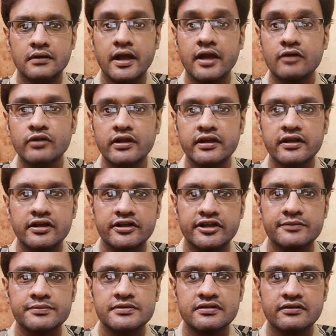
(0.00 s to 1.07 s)
Angular ear
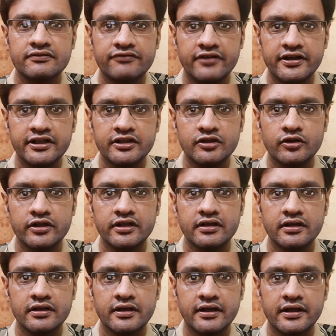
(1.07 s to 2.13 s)
tips fit in your
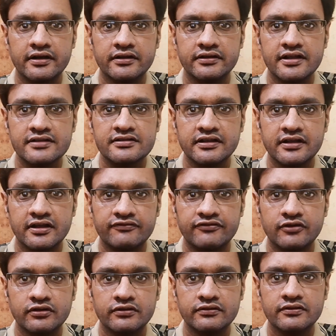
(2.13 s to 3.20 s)
ear and this
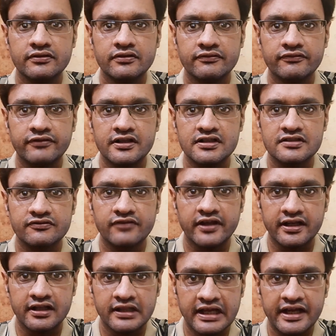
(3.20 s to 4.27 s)
earphone feels
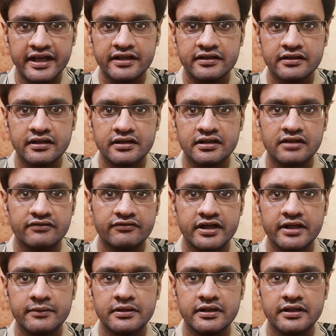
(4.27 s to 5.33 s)
very light and
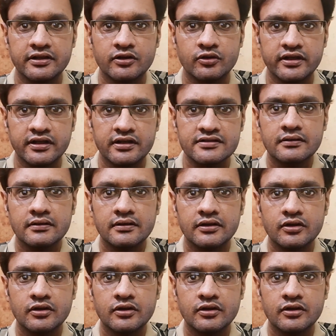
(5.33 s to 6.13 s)
comfortable in your ears.